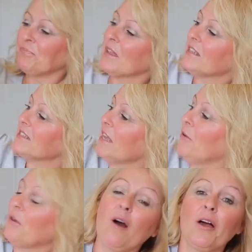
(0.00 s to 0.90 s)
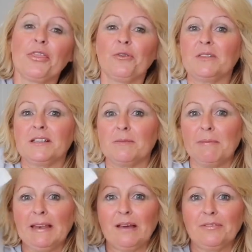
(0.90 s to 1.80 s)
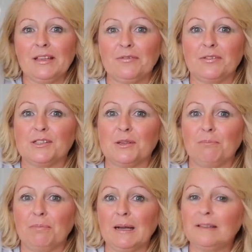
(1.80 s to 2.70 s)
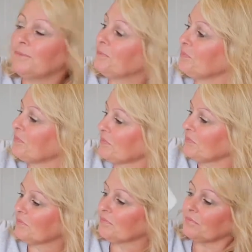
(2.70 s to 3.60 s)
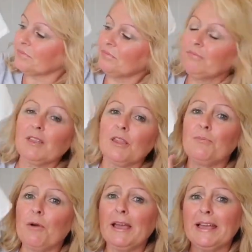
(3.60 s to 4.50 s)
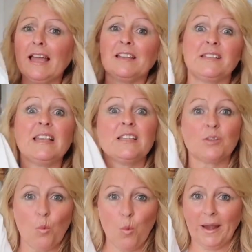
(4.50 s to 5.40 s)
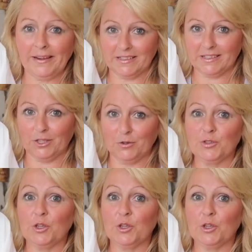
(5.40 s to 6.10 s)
So I thought this would be lovely for Zumba. the bright colours, and it's one excuse that